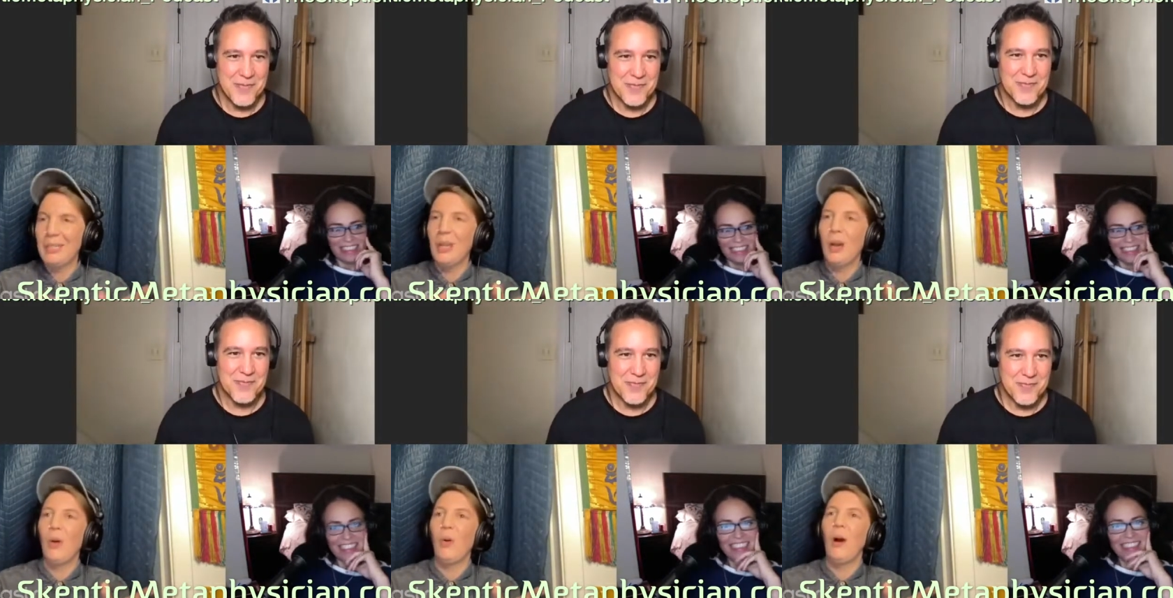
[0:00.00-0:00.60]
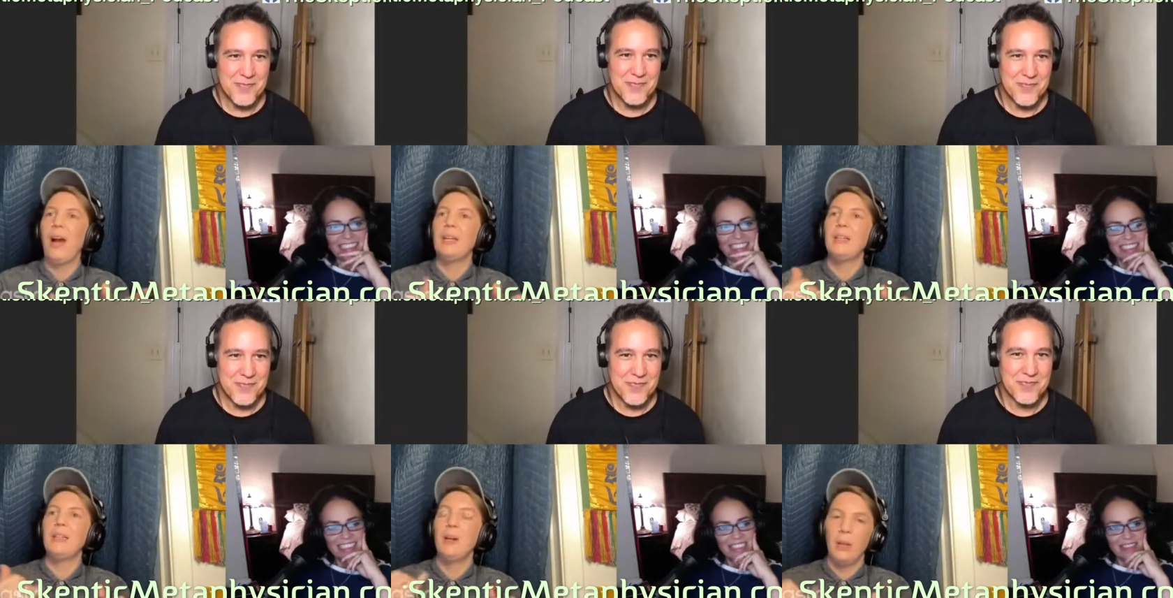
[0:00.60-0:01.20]
Speaker 1: So I
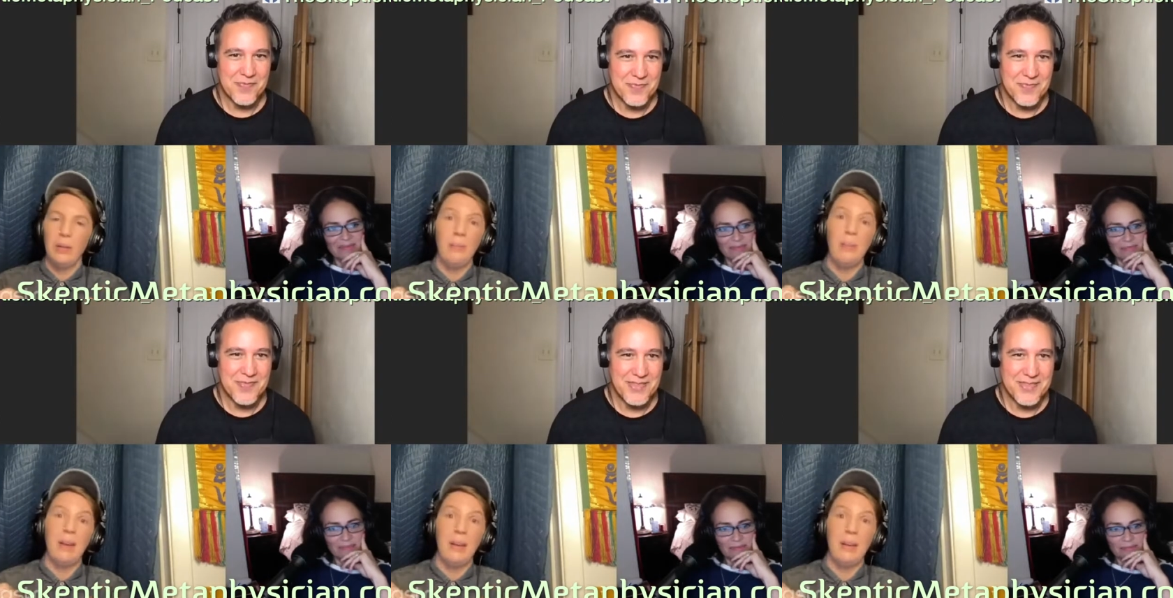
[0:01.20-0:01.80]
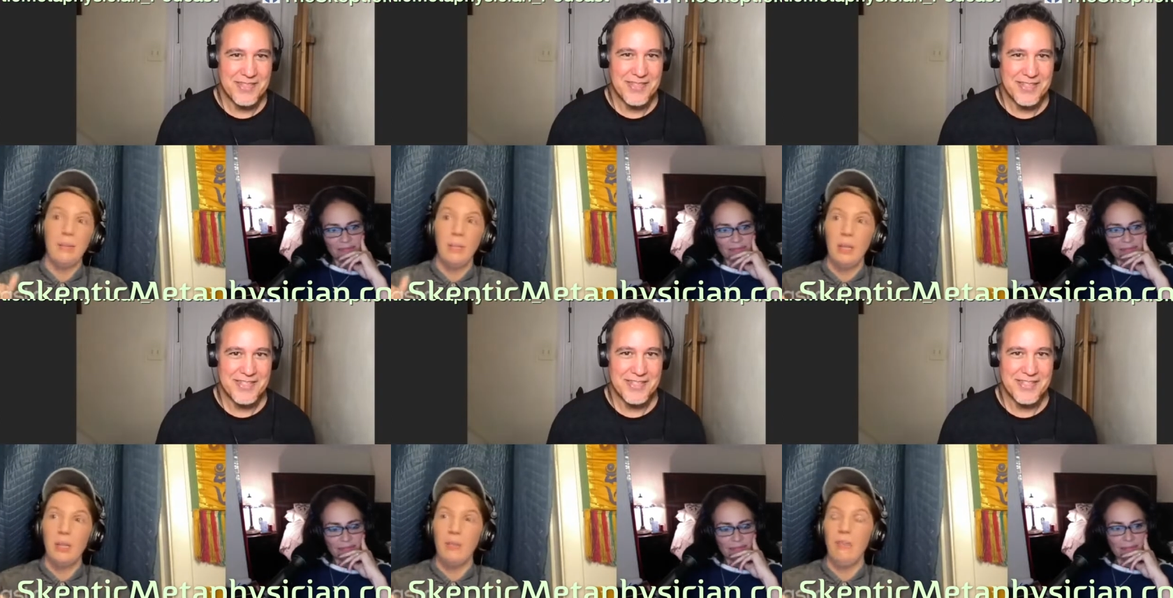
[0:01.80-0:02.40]
called up my
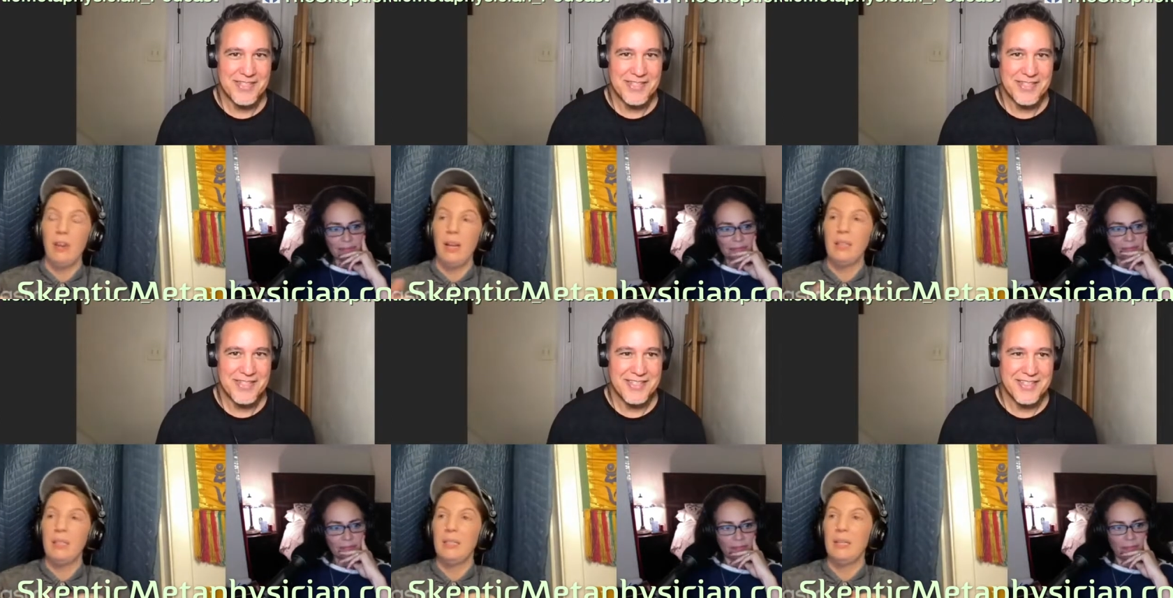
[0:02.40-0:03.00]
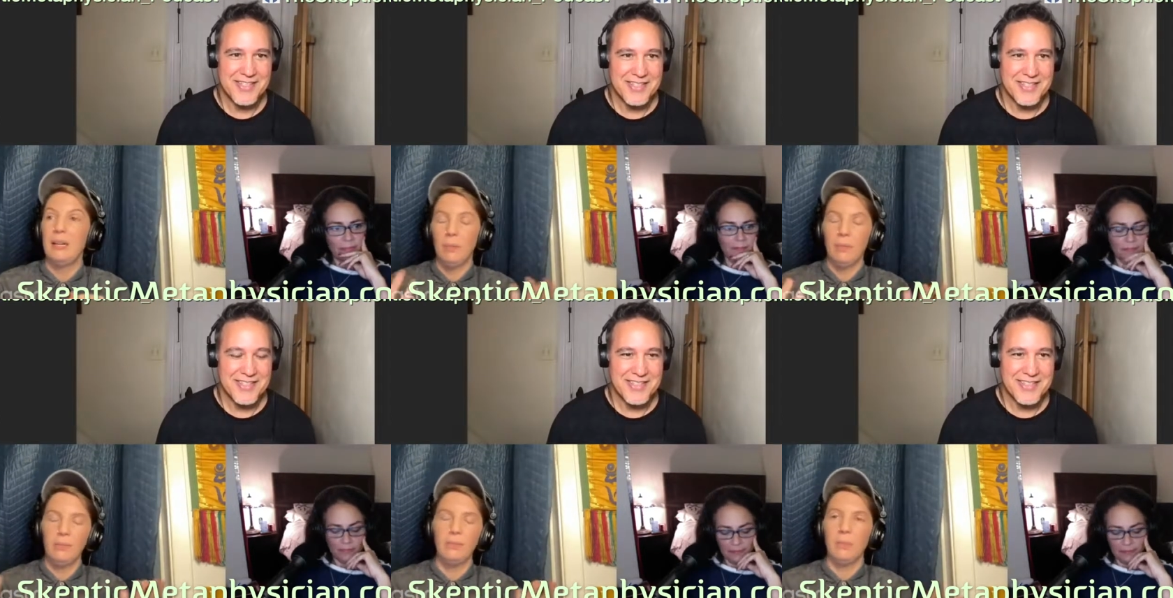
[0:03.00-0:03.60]
my good friend.
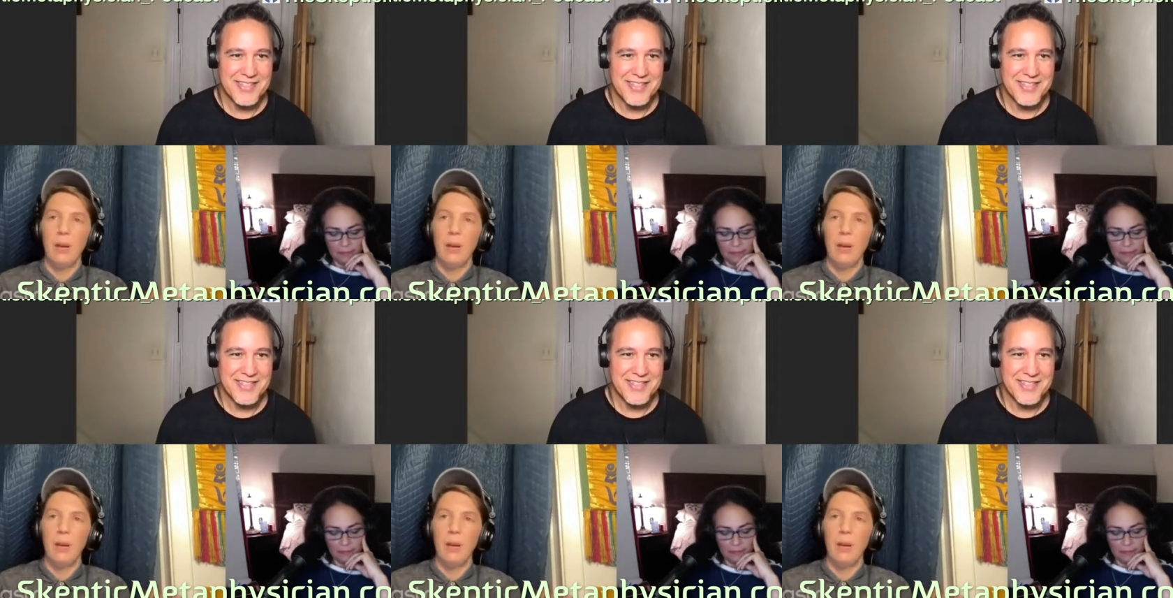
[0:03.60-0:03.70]
Well,